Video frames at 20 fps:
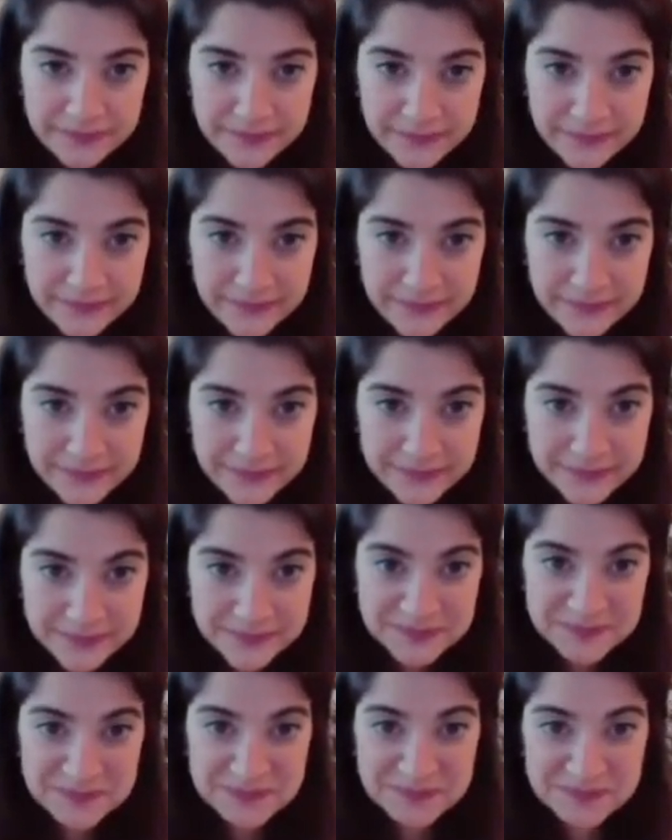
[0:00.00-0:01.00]

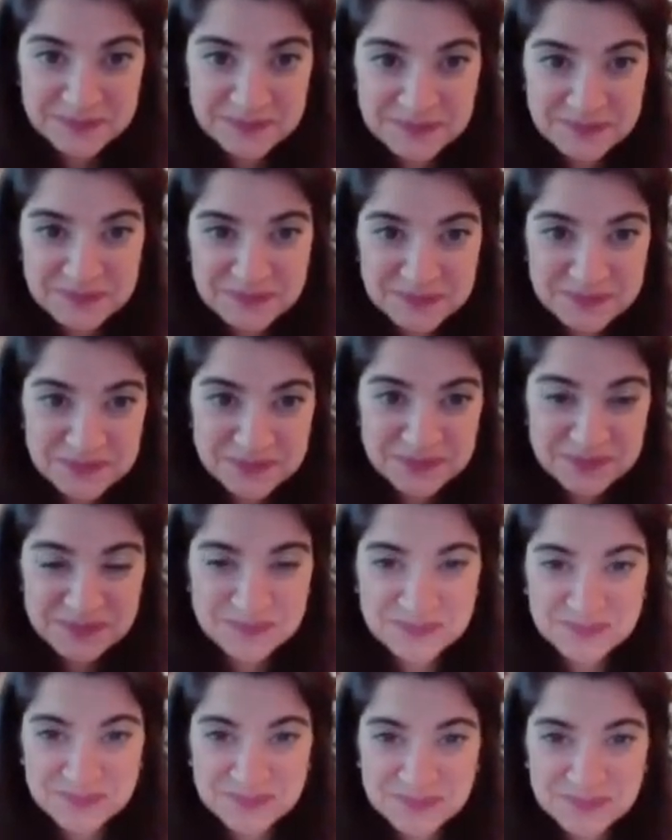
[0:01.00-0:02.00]

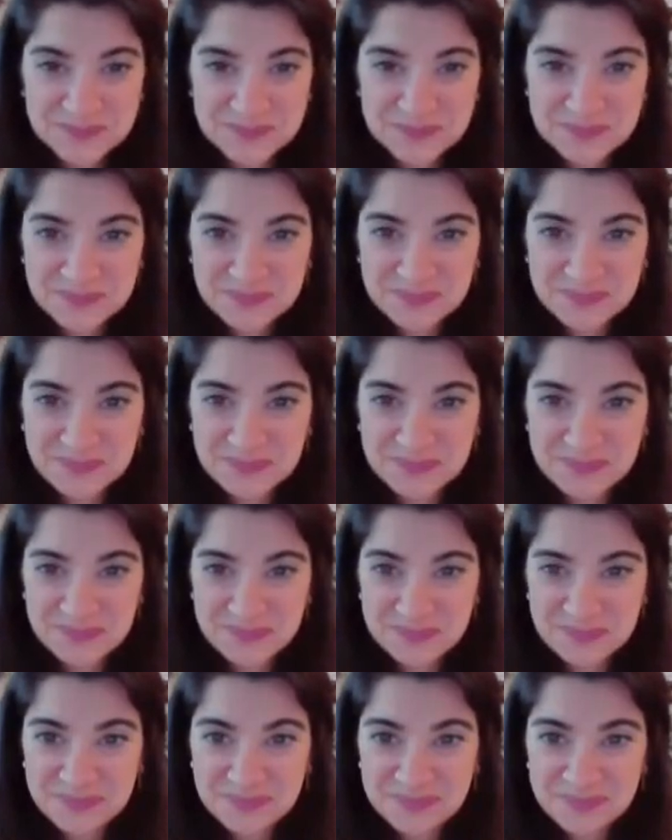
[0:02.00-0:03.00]

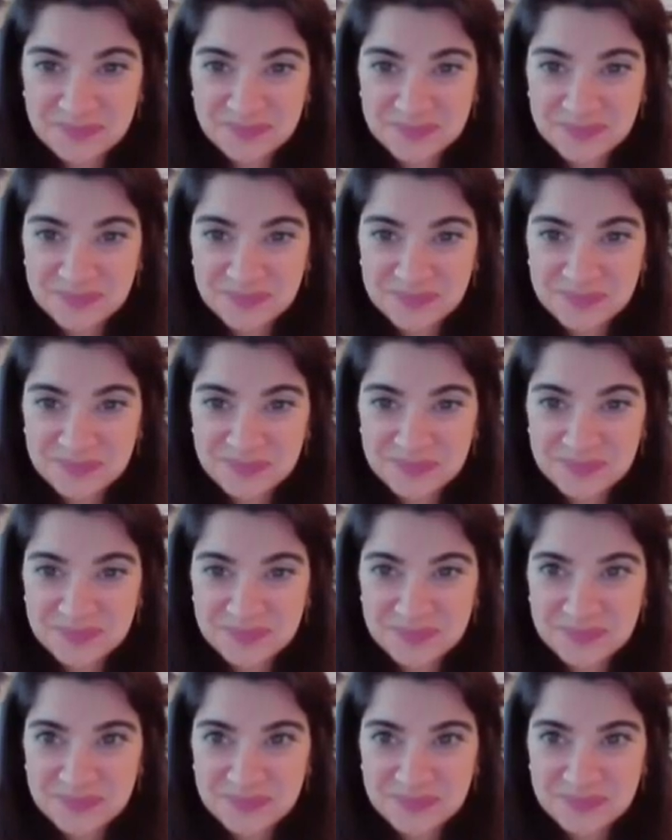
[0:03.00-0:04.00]

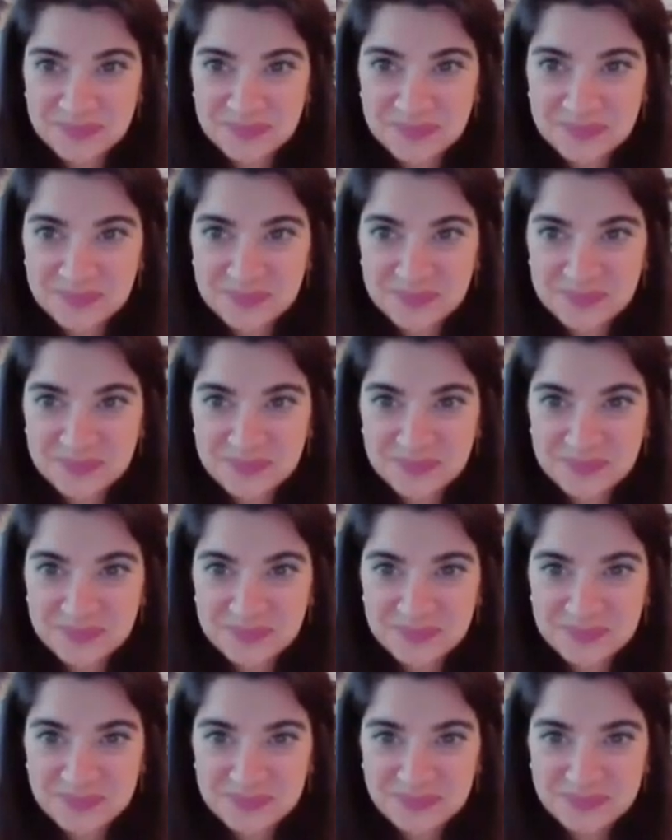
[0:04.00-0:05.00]

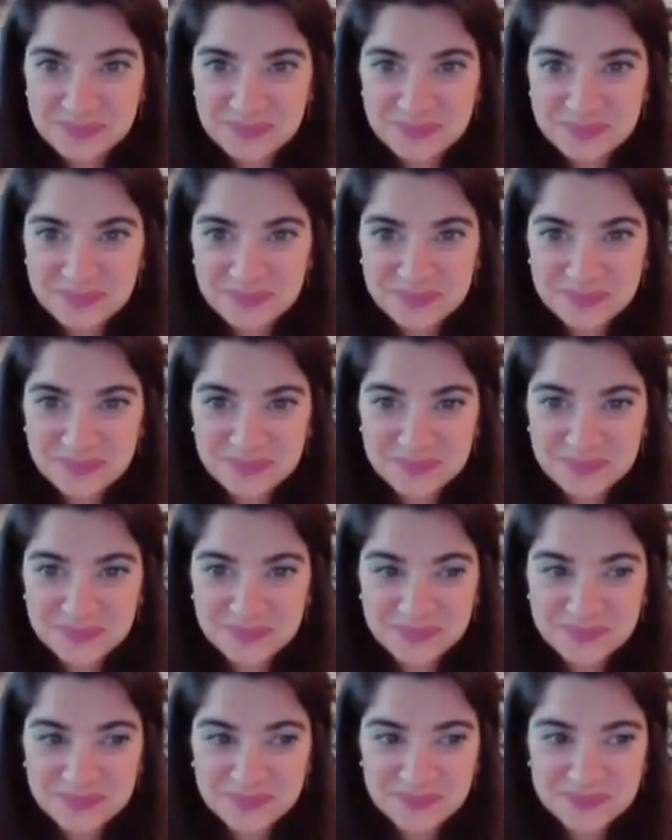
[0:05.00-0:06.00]

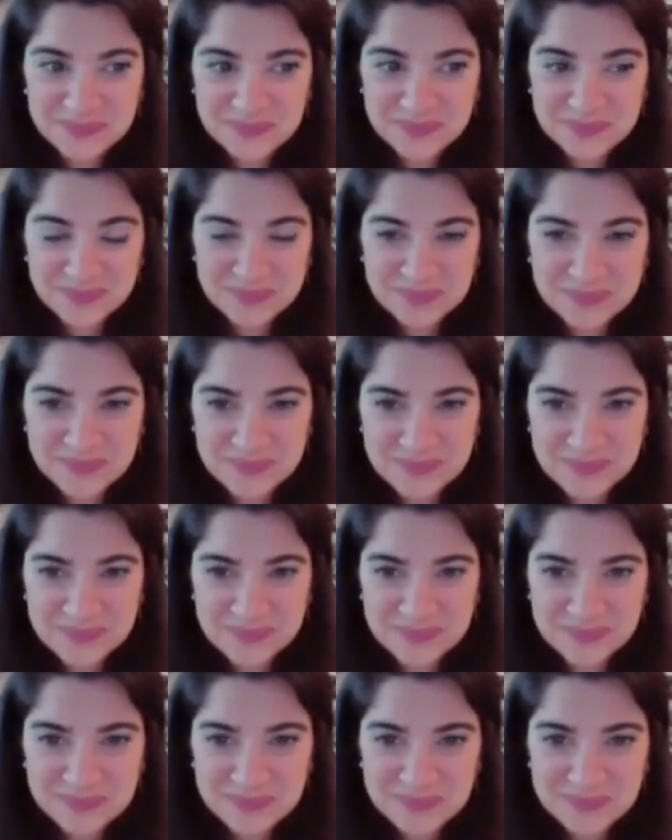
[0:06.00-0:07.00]

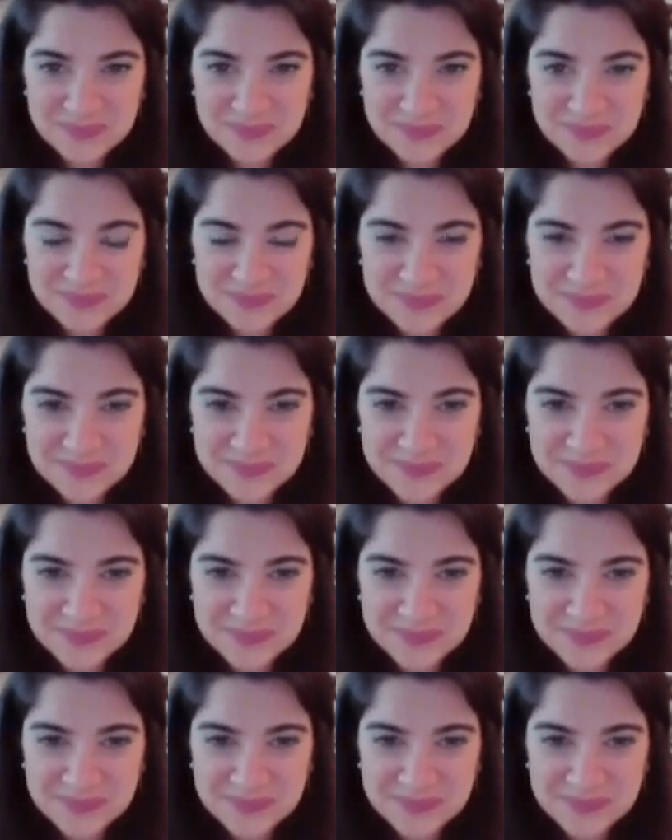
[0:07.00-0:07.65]
This person isn't speaking.